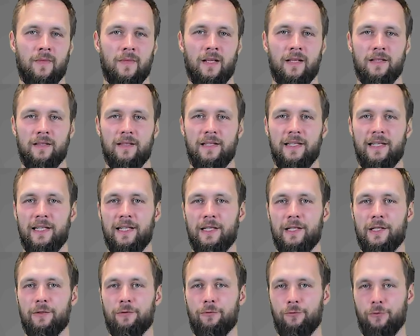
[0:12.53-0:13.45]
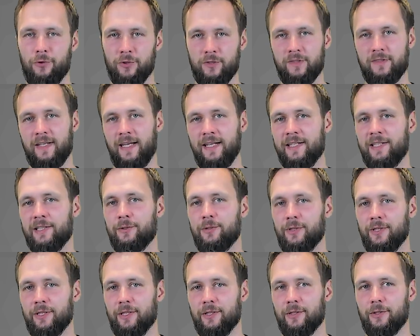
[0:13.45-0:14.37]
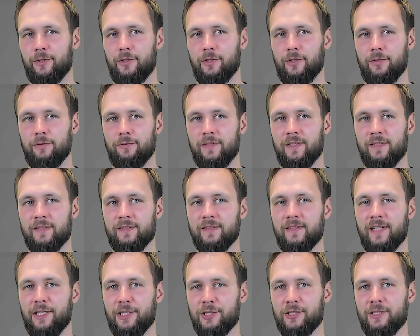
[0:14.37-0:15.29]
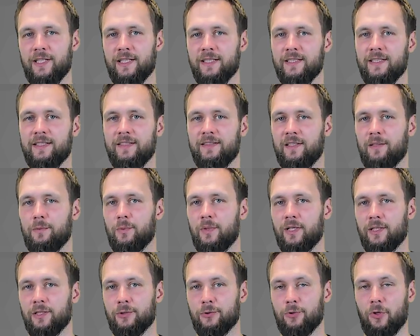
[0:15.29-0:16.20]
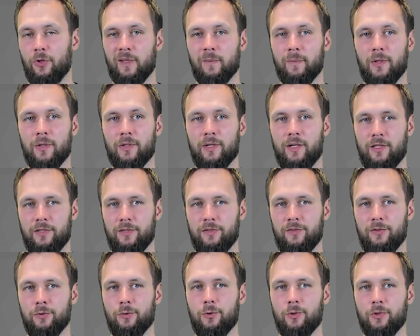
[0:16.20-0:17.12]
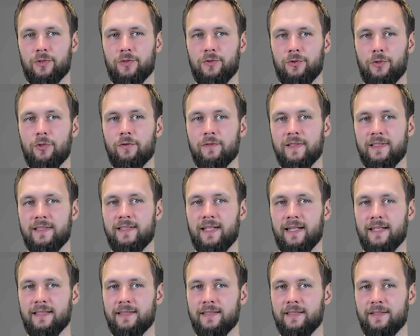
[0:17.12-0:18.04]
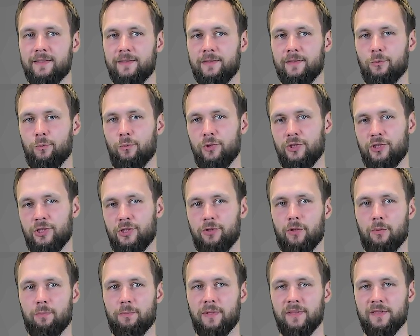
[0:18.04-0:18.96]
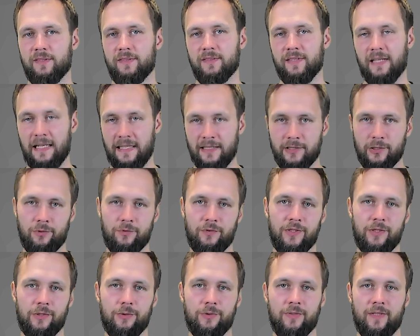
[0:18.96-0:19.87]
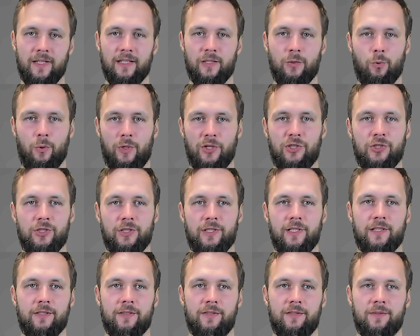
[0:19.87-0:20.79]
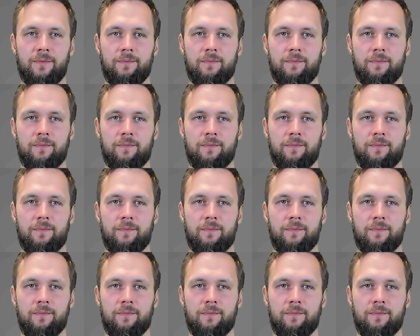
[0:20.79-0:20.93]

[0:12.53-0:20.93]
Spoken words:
The first category of elicitation techniques that we're going to talk about are so-called survey techniques, which encompasses interviews and questionnaires.